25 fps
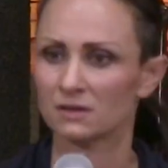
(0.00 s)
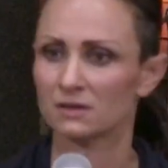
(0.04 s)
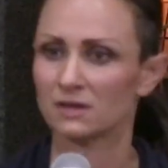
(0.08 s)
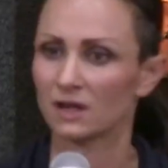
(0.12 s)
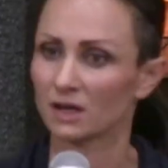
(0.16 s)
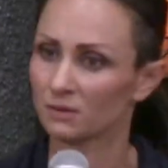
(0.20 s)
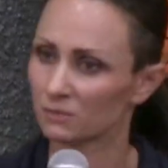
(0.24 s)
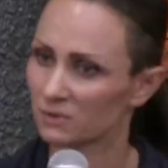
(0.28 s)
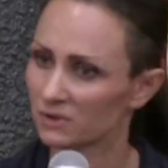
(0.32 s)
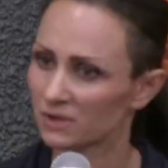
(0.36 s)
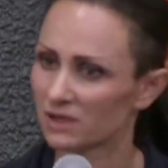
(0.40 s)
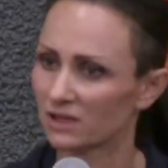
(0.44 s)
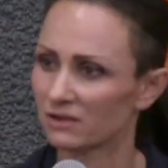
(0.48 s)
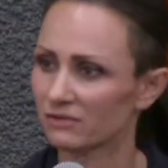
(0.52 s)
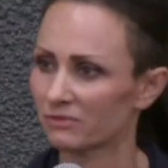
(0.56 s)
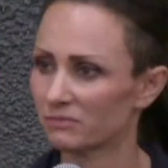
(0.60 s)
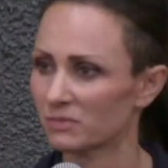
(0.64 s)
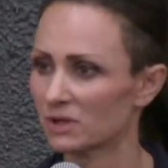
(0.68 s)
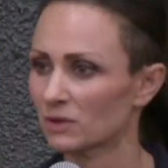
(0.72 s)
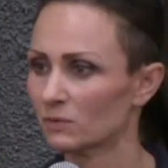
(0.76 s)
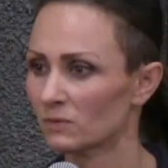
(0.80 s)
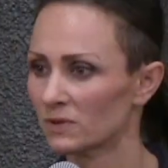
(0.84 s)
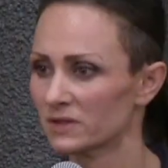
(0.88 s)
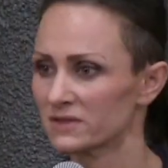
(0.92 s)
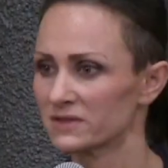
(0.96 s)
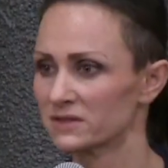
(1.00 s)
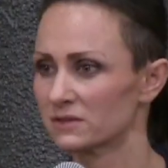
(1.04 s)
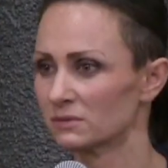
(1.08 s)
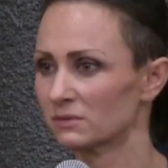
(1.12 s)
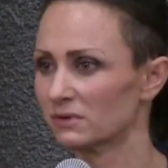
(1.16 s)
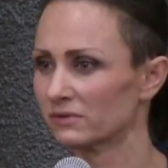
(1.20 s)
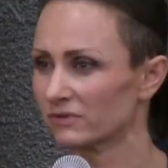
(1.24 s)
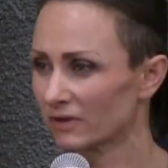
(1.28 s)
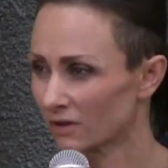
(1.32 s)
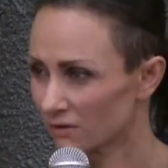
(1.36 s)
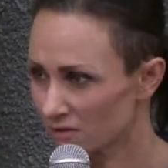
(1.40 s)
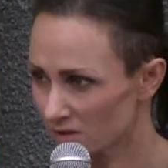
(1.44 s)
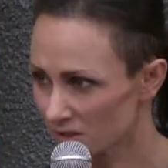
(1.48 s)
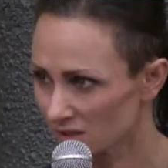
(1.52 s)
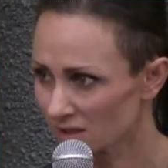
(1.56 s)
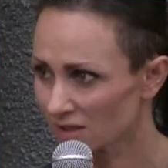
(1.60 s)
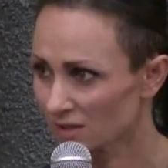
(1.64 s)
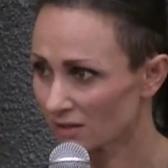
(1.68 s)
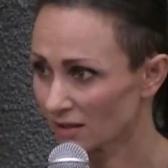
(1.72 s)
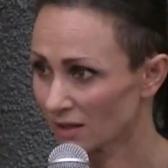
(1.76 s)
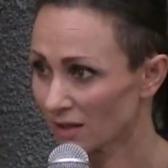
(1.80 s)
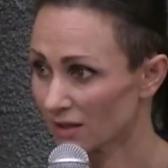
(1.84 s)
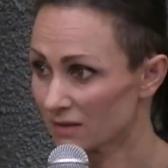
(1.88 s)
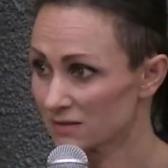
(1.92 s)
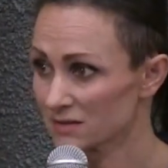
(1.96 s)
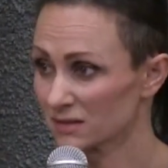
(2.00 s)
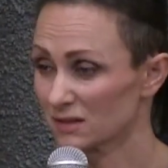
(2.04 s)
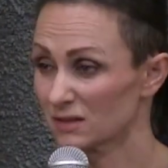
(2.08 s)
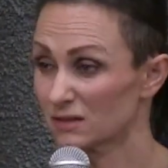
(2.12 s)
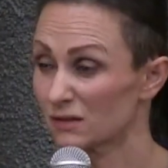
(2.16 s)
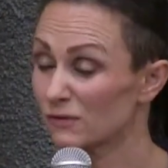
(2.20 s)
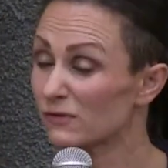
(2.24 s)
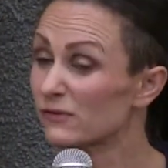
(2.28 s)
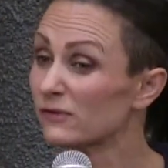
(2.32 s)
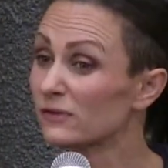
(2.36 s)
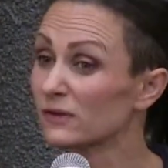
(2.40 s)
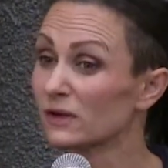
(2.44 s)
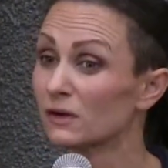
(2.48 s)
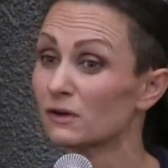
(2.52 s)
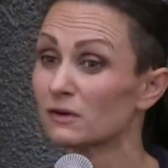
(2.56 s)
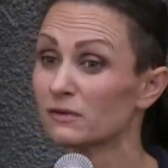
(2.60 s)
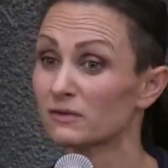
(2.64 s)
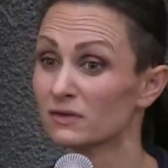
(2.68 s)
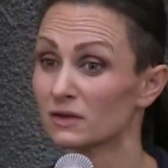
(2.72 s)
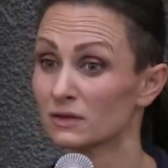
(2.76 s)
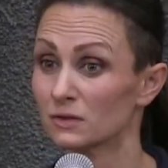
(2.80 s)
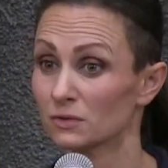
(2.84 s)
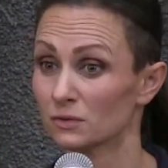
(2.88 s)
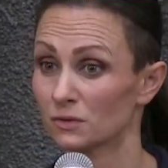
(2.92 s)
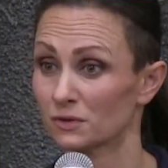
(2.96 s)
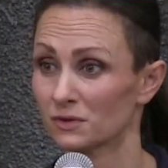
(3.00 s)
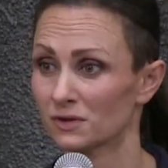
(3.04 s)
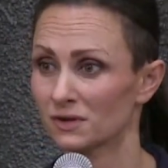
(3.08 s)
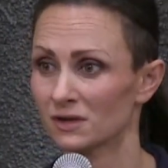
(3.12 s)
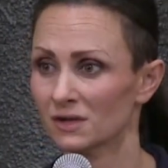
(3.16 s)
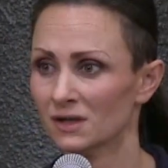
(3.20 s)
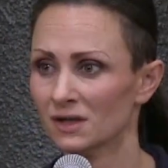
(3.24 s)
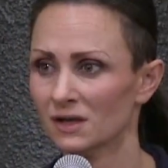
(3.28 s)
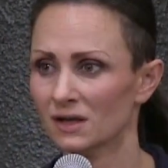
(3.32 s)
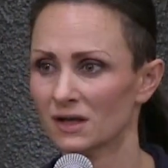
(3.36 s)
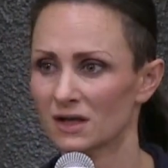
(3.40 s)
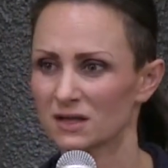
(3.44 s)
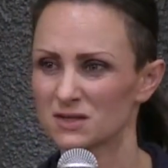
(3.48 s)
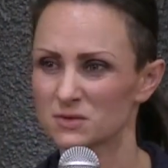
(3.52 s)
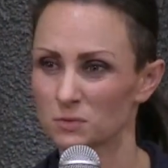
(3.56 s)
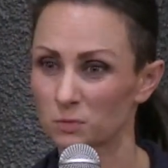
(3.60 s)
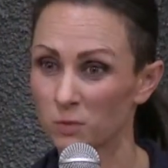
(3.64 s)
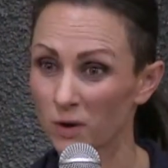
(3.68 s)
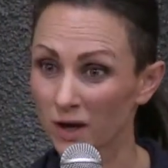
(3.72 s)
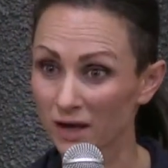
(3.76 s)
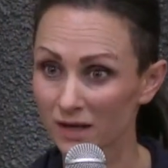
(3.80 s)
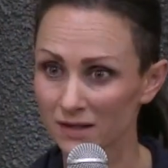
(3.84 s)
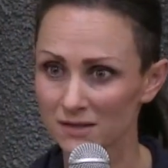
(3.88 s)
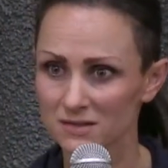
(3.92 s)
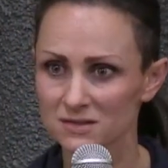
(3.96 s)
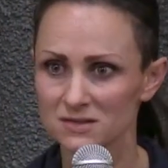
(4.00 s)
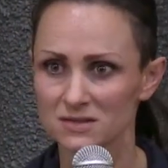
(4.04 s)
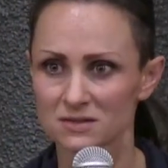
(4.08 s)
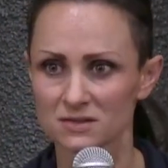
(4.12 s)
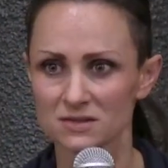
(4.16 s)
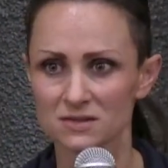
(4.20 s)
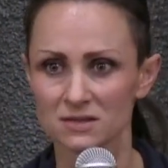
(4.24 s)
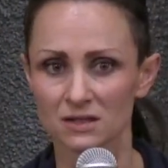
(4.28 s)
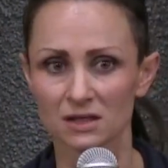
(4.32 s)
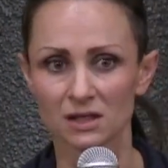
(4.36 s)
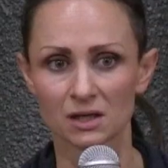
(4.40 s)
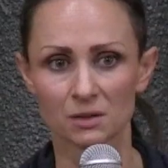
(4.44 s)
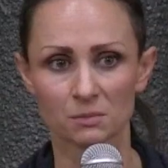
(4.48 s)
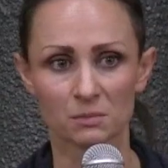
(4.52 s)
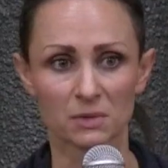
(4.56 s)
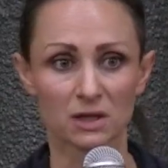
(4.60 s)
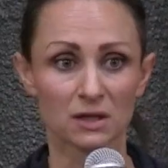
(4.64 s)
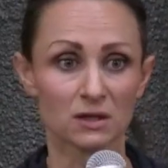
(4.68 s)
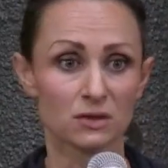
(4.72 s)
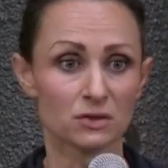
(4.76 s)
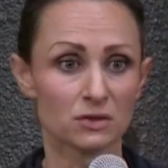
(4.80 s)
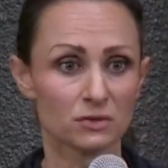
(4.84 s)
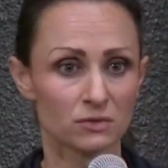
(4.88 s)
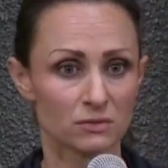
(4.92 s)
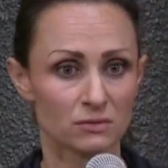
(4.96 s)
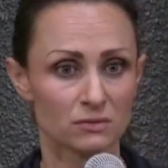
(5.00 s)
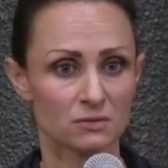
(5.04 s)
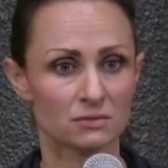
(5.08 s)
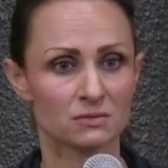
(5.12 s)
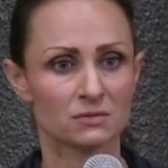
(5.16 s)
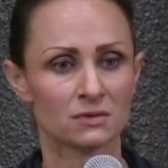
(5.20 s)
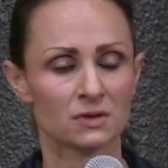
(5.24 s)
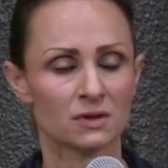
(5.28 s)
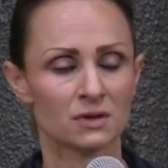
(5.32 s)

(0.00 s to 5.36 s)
That will give me wisdom. If I recognize in the fear of the Lord, it's wise to see Him in you,